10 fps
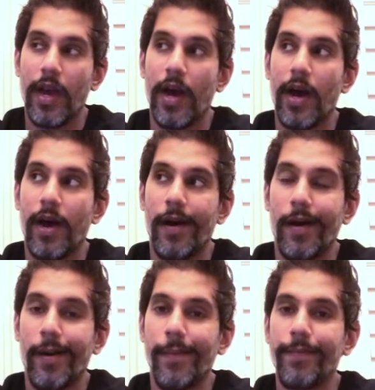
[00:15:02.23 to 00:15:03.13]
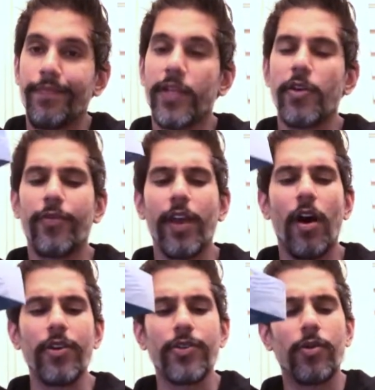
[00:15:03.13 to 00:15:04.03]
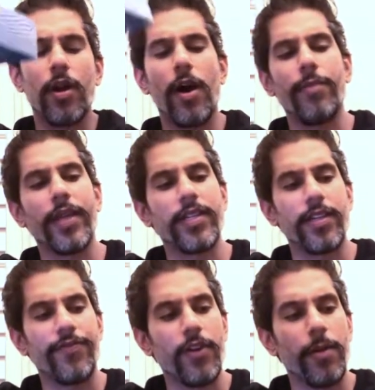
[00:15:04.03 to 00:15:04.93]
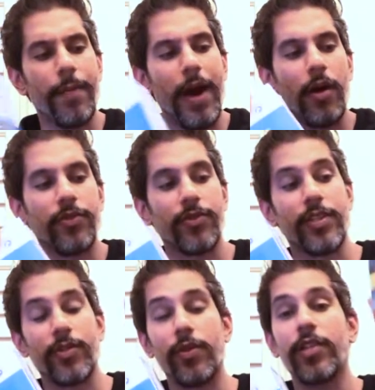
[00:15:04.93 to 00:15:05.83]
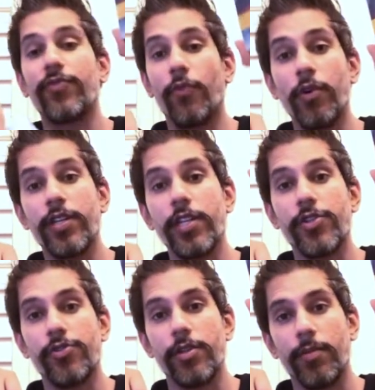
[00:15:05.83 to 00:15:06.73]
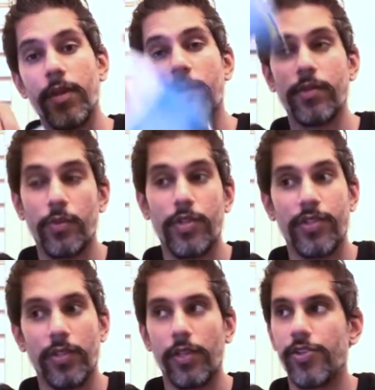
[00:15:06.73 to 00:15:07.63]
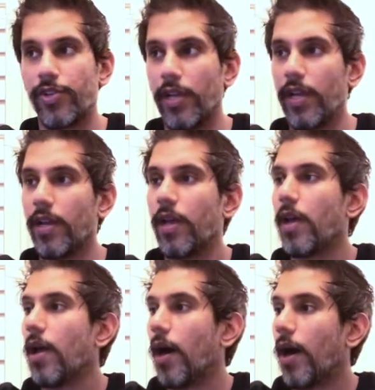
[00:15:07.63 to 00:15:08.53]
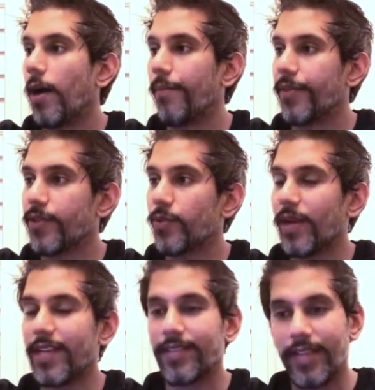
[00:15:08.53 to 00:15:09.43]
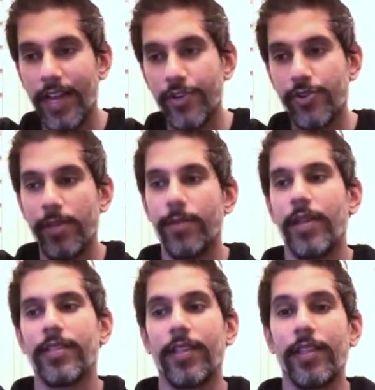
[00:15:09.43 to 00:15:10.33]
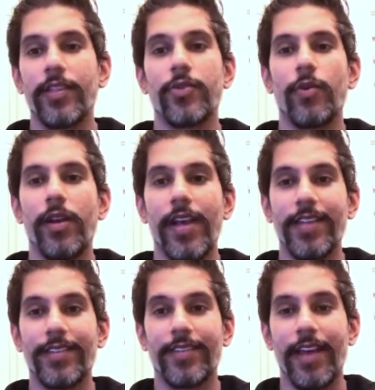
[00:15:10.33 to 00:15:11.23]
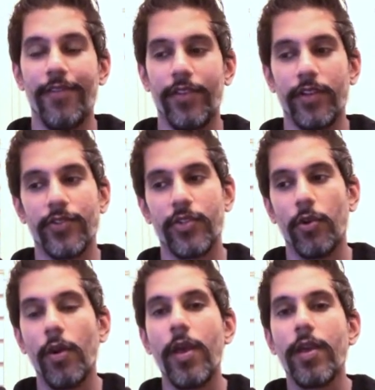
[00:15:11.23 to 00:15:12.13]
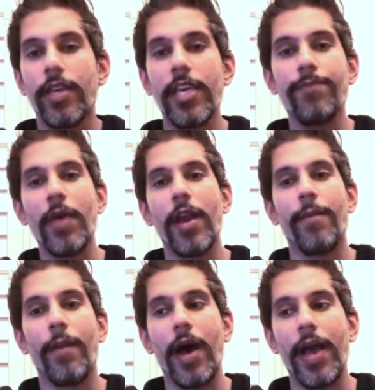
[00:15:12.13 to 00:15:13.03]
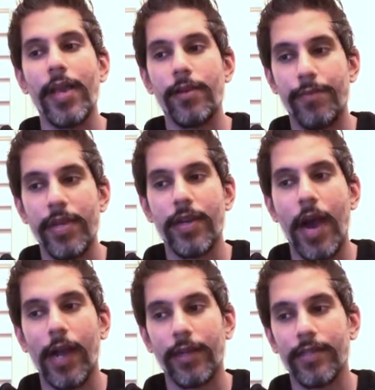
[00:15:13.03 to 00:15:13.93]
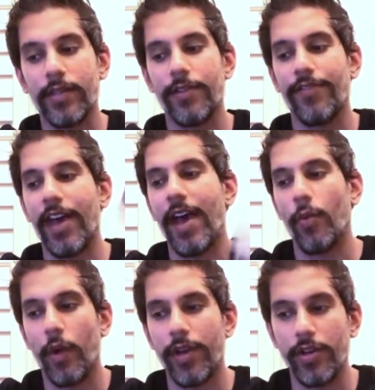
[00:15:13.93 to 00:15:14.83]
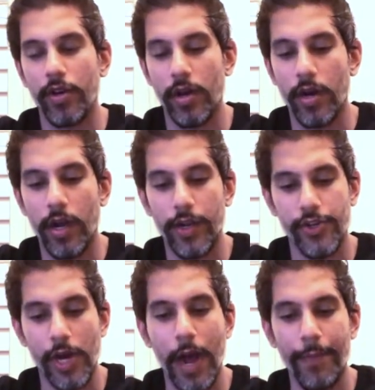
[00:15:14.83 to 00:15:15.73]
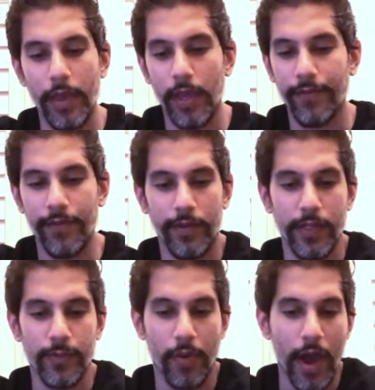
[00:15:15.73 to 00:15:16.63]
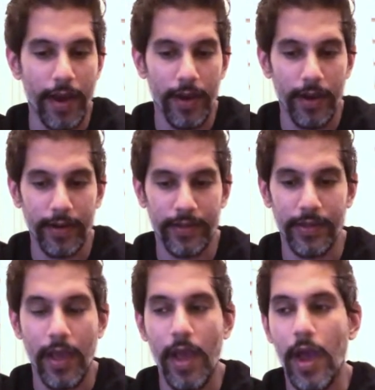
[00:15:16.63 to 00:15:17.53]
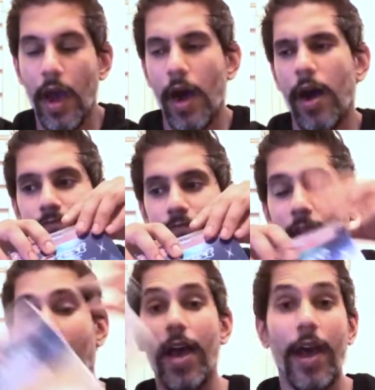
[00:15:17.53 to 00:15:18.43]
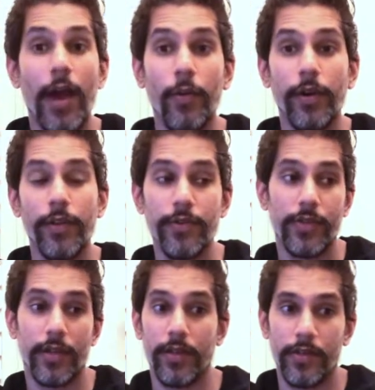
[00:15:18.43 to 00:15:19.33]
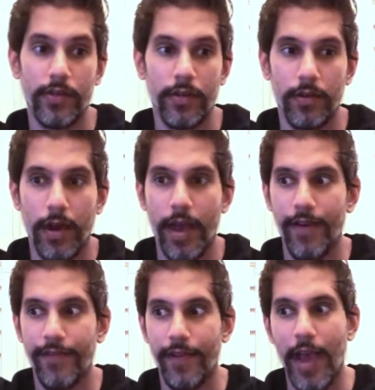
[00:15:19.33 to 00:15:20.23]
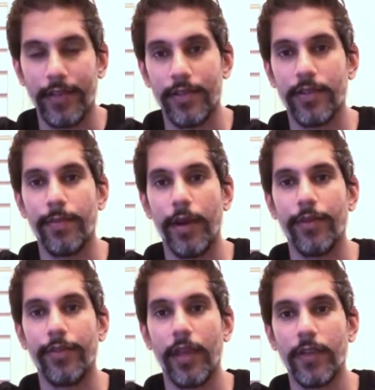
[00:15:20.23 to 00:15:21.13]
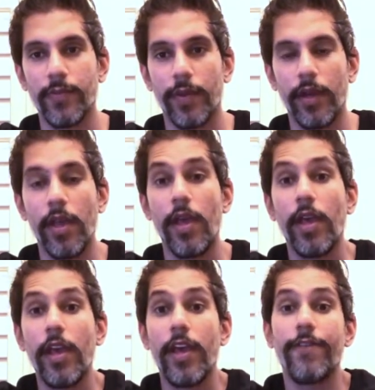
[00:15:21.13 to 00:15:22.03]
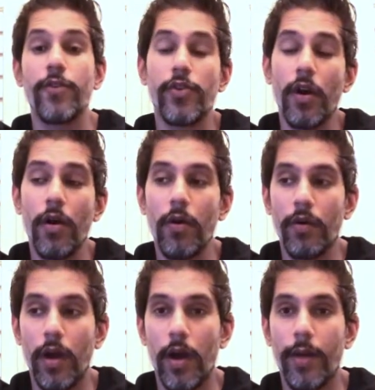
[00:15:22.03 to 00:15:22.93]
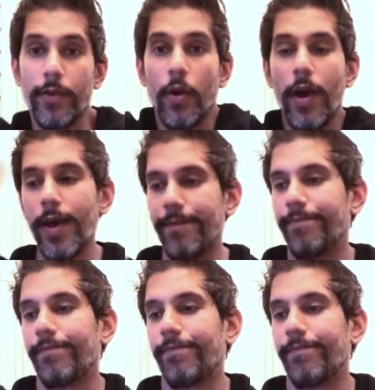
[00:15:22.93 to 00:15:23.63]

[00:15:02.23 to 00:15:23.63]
You know, they also come like different amounts. So this one has 14 treatments, which is legit. This one has 10 treatments and this one has 7. So keep that in mind. Be cognizant of that when you're shopping for these products. I wouldn't use it because, you know, I have access to better things. But if you don't, go ahead.